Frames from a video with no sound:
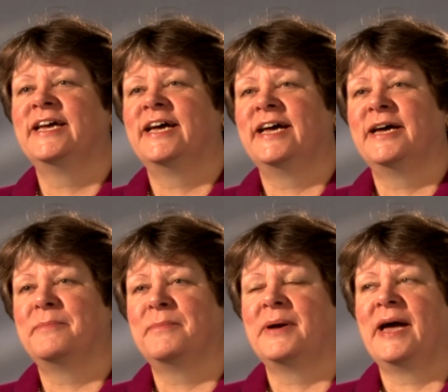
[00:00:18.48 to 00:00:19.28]

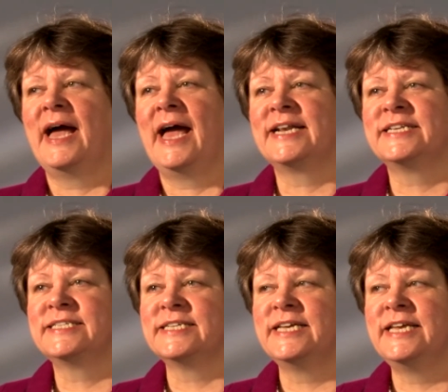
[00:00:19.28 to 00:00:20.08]

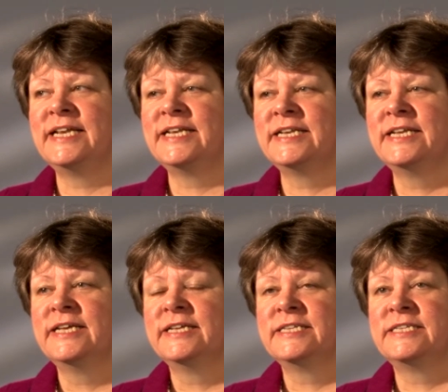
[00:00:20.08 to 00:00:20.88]
and in
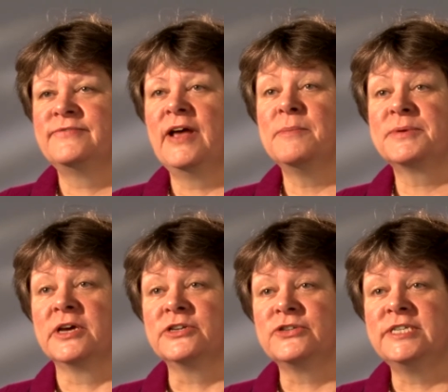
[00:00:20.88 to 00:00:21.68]
developed
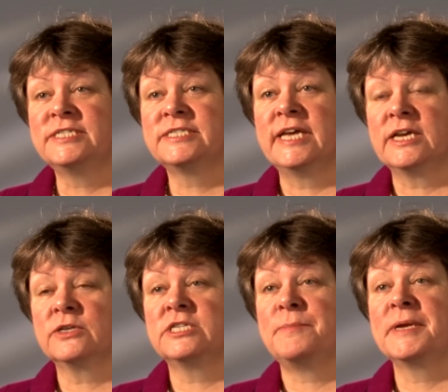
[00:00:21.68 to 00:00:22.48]
countries they're
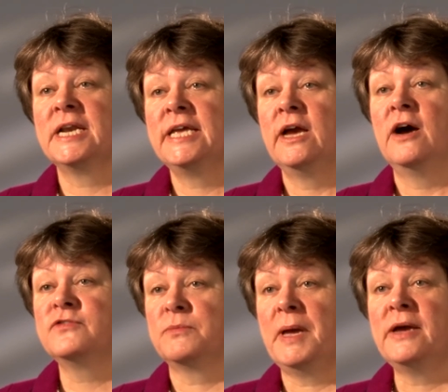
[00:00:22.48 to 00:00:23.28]
typically,
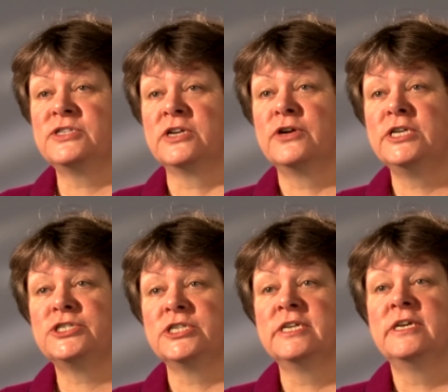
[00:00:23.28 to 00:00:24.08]
after power
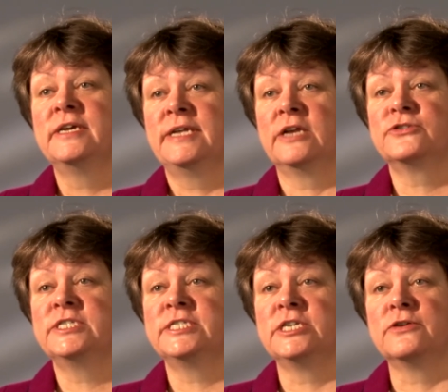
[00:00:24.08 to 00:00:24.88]
generation,
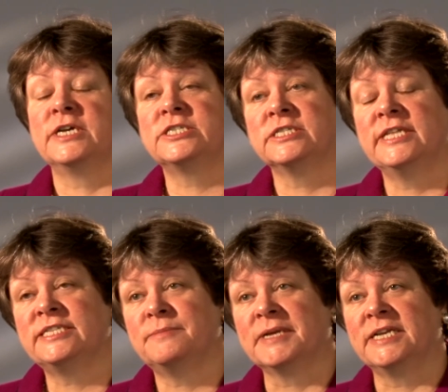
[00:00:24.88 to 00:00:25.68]
electricity generation, they're
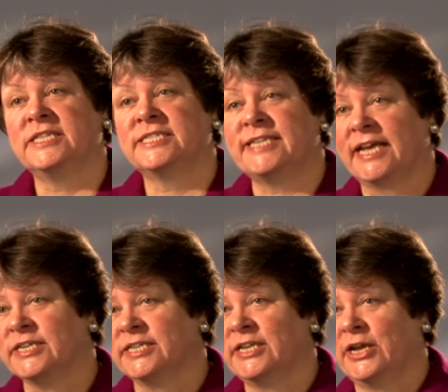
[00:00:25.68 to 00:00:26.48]
typically the
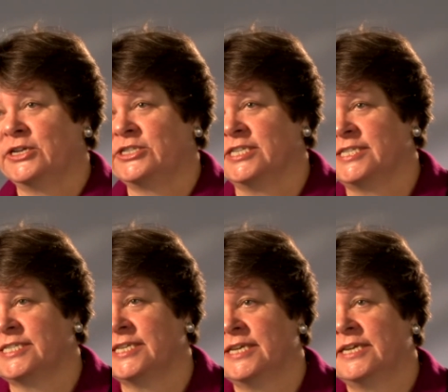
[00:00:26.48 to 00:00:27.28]
second
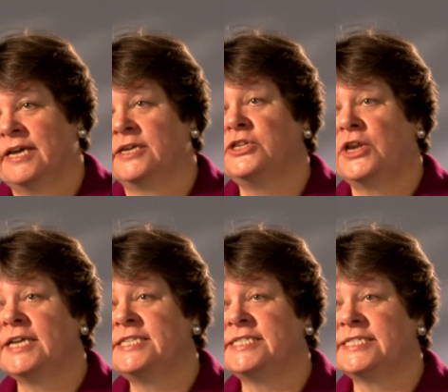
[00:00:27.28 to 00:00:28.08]
largest. In the
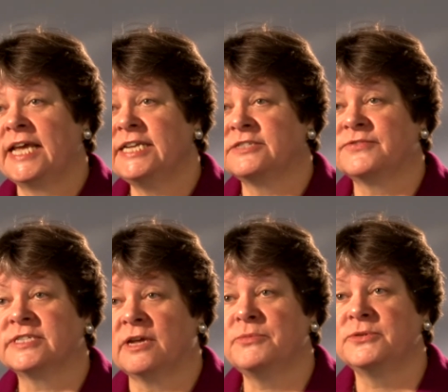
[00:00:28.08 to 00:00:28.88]
United States, for
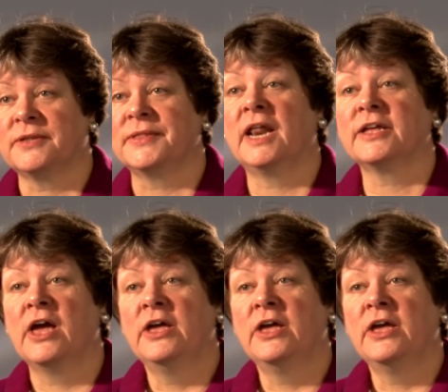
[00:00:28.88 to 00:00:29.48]
example, something like